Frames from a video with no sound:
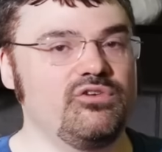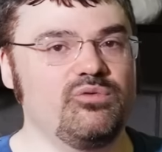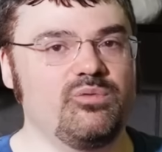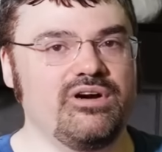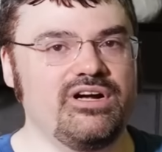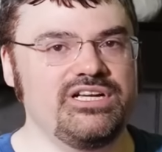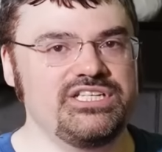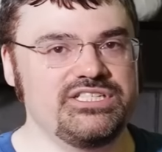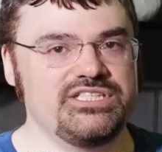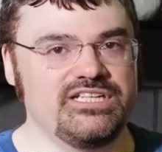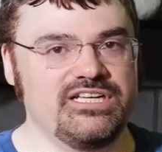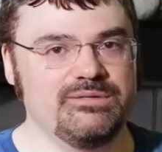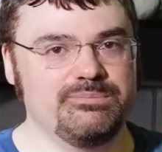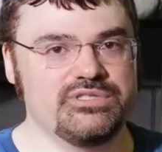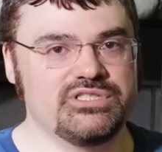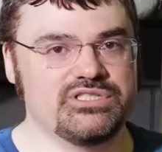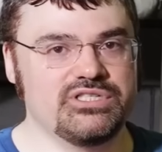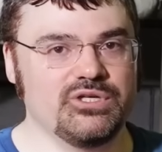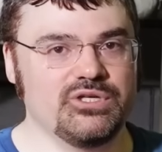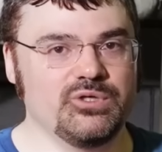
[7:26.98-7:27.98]
watch that
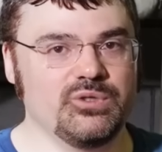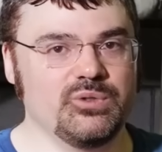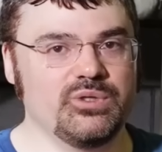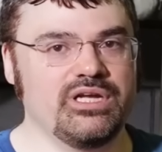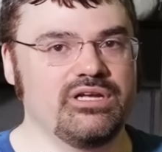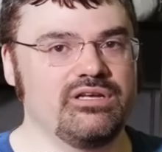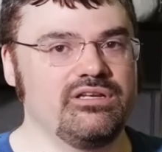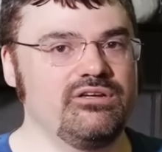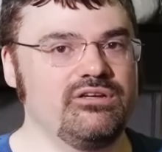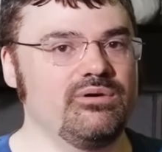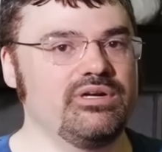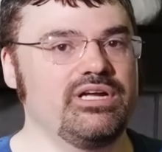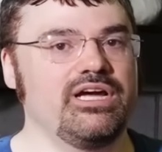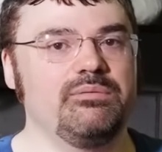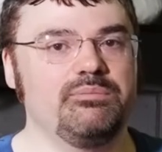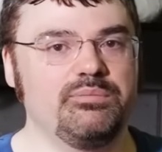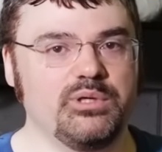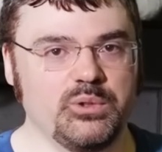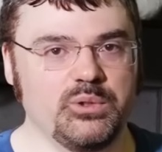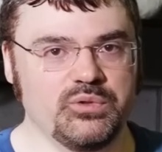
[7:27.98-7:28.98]
episode, you and I
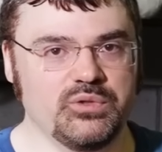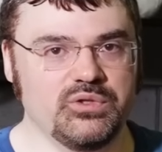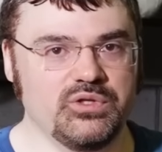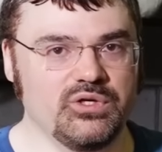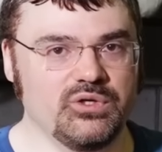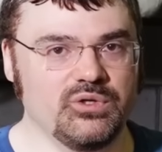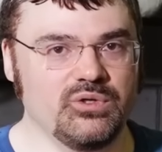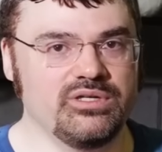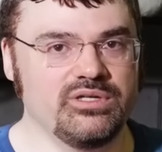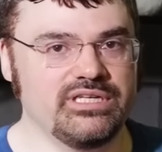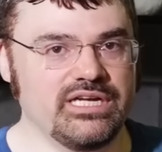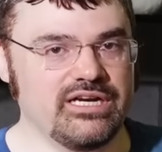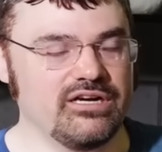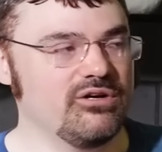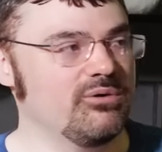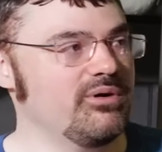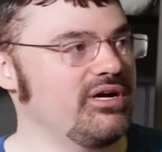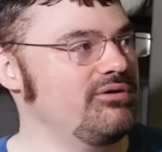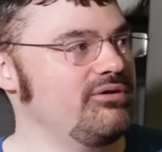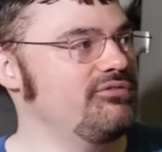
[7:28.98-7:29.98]
both know that a
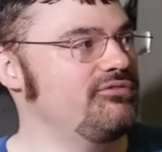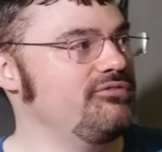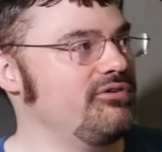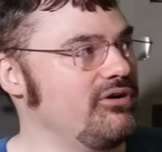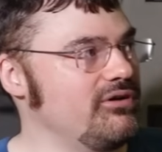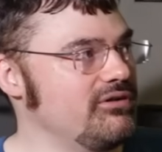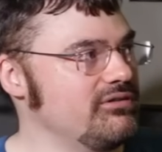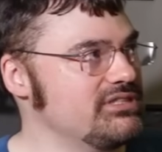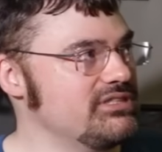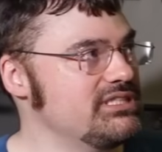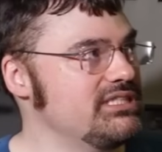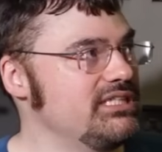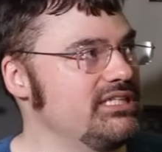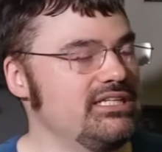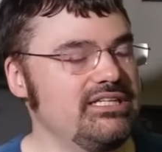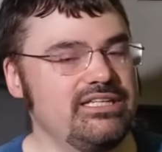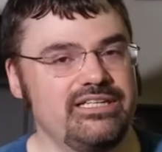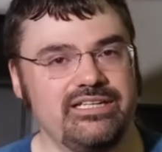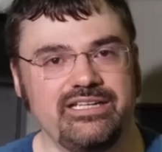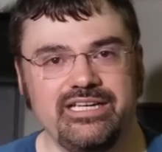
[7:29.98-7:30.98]
ground fault
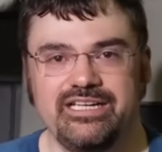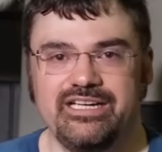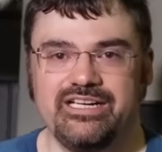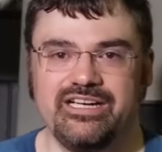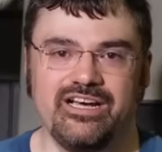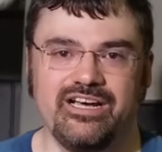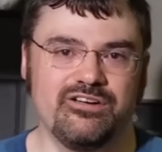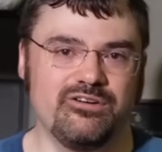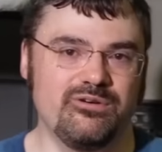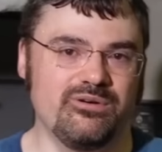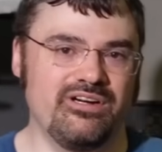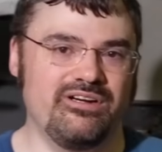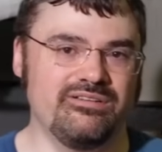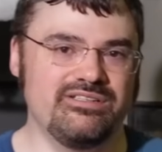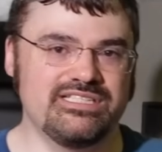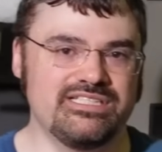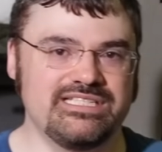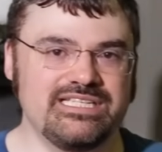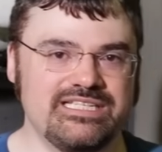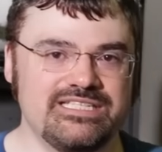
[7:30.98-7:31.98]
in an ungrounded
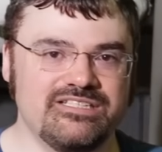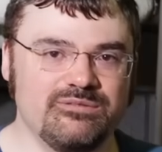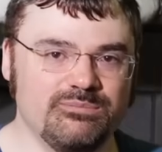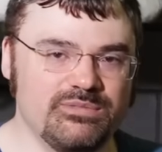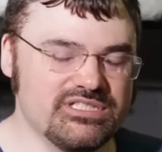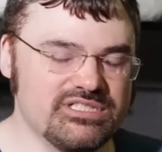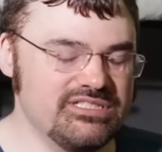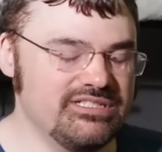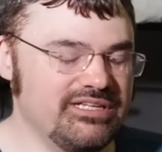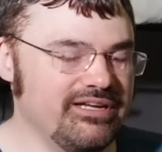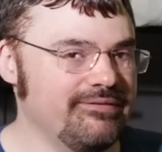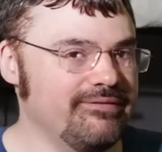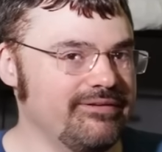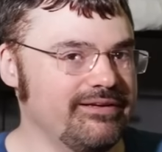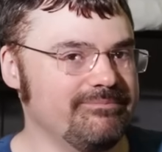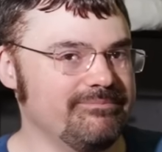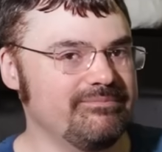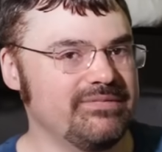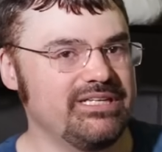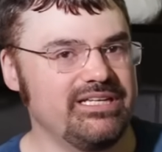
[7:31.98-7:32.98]
system is
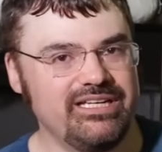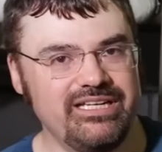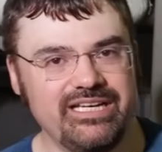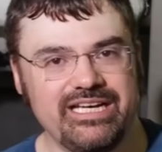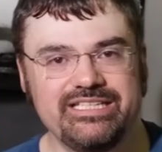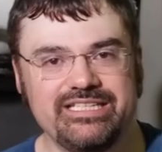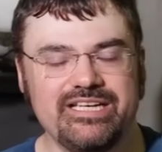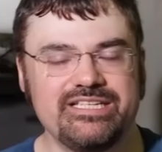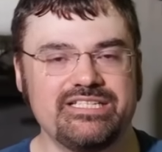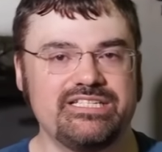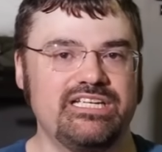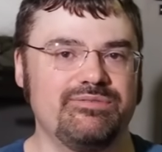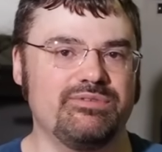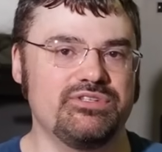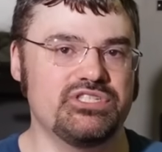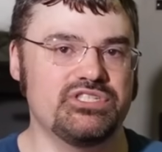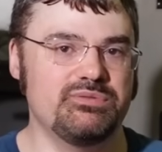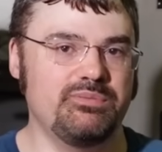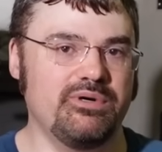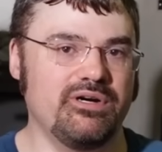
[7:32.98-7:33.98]
nothing. It doesn't even
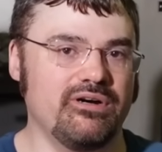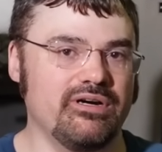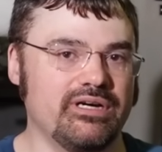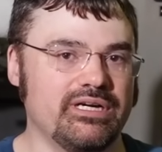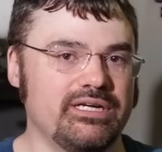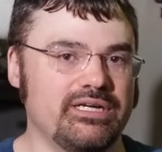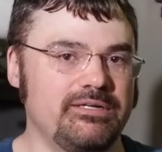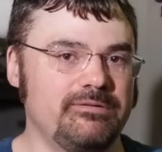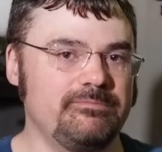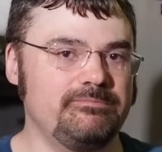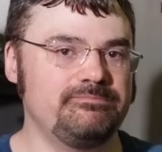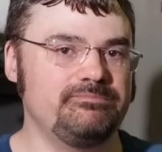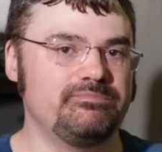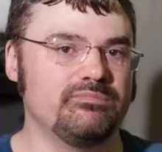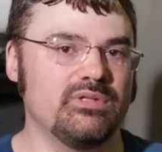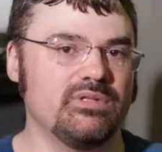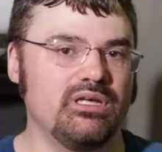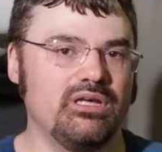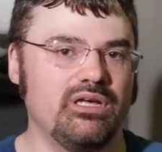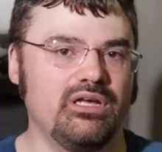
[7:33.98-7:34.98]
spark.
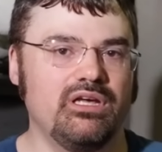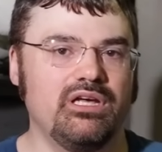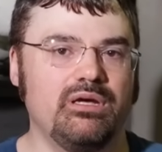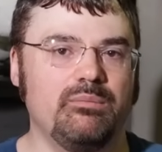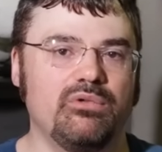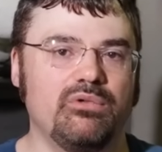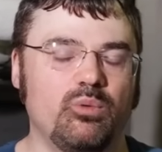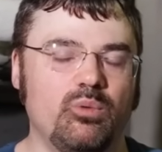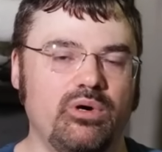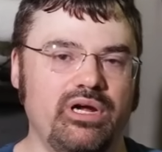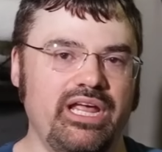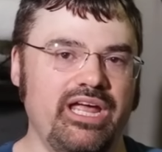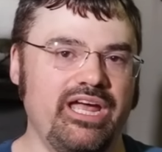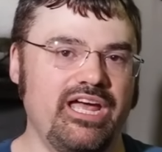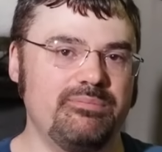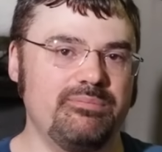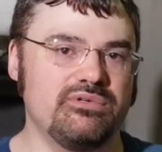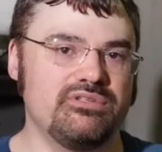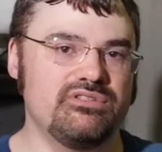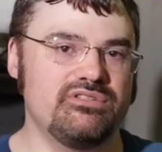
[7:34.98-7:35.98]
What
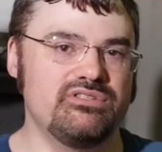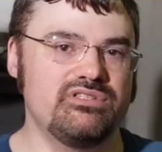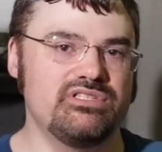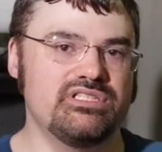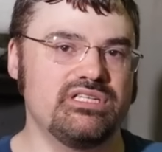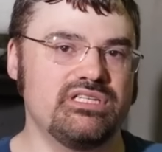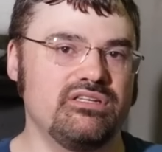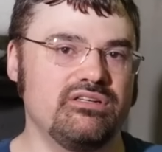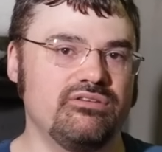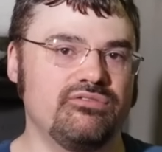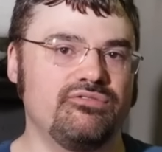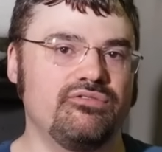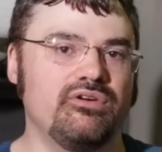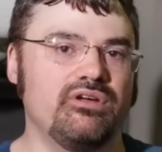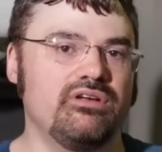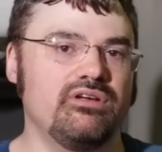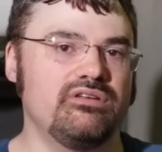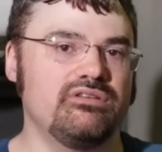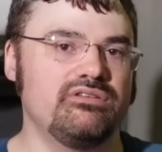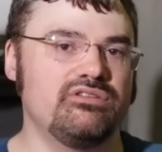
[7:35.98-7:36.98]
happens if
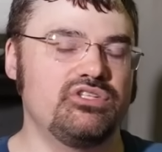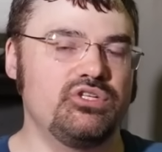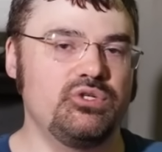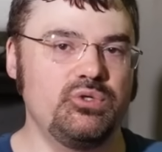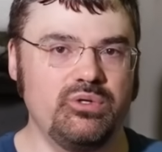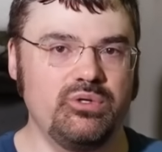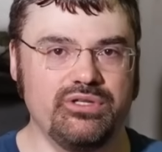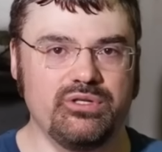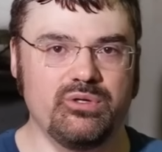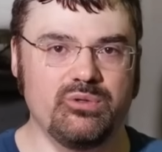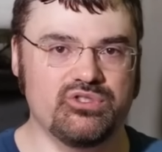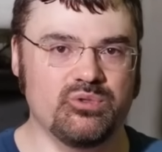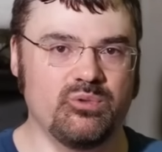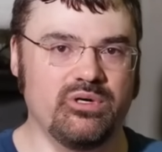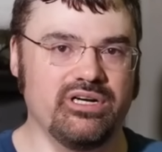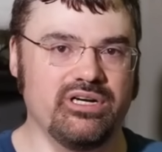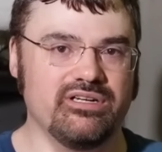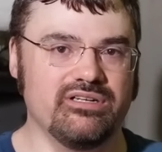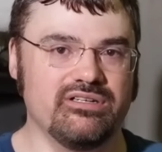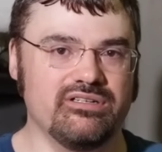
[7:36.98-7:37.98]
two of those
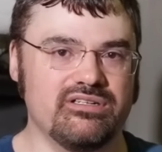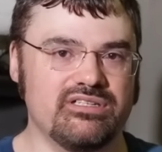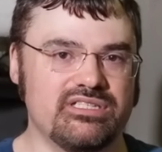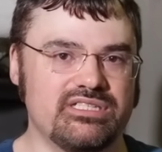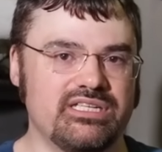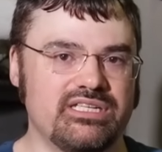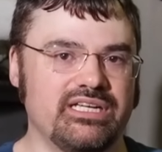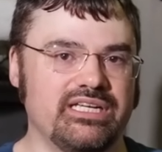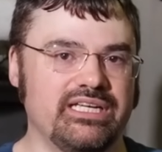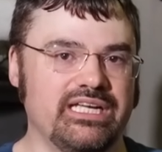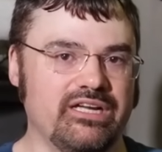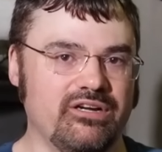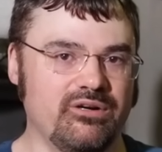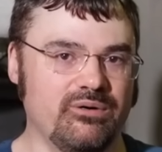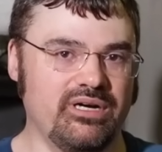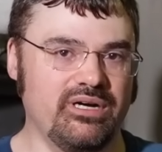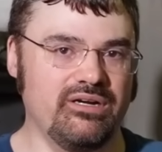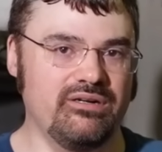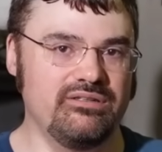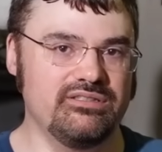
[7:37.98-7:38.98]
wires get
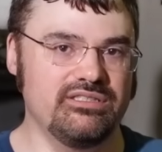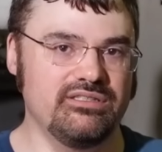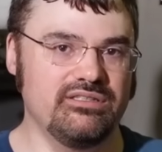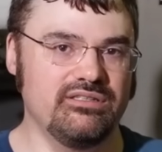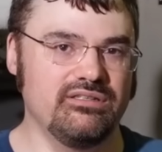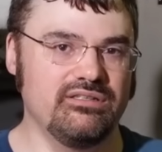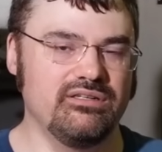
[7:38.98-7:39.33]
grounded?